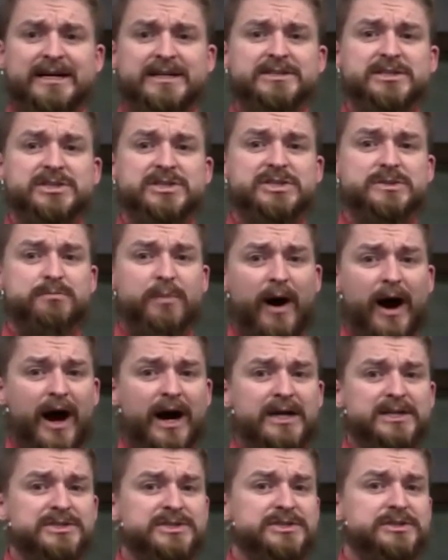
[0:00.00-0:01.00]

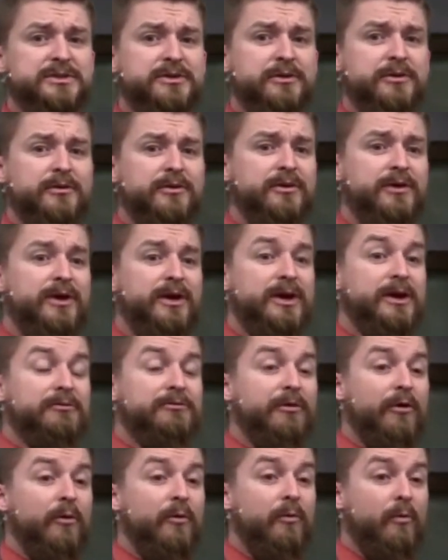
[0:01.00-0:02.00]
despise you
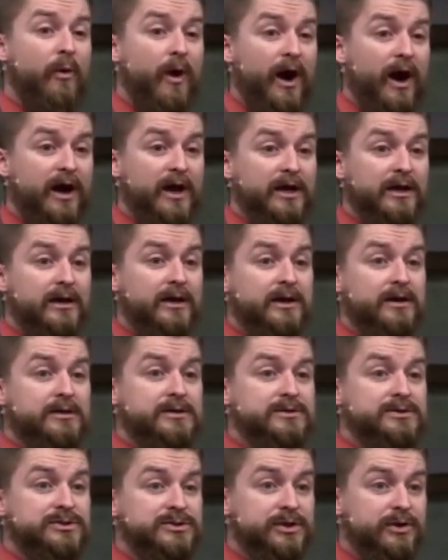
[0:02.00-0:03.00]
for what
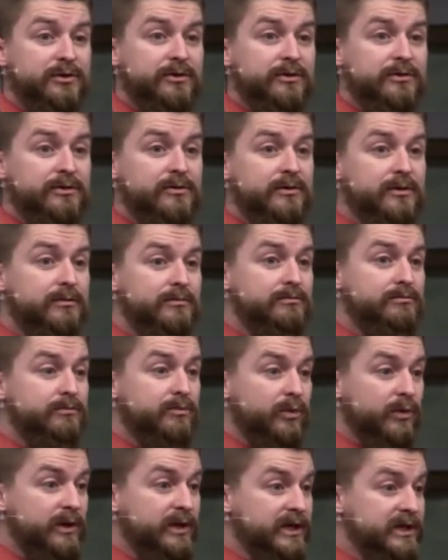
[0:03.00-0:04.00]
you
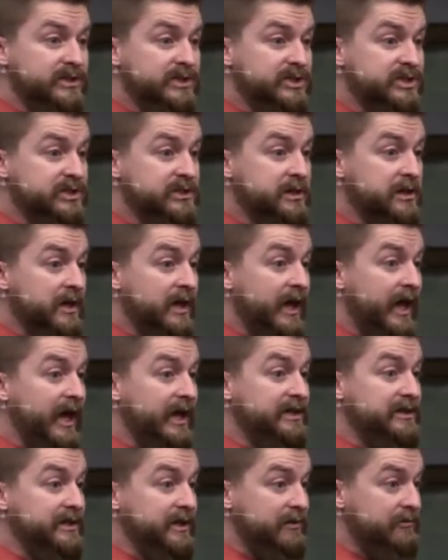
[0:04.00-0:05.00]
preach
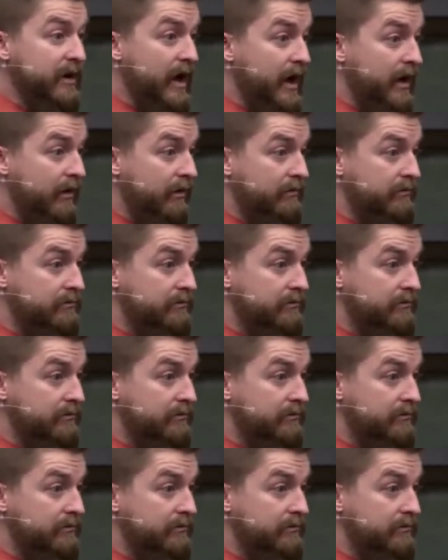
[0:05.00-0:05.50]
and live out.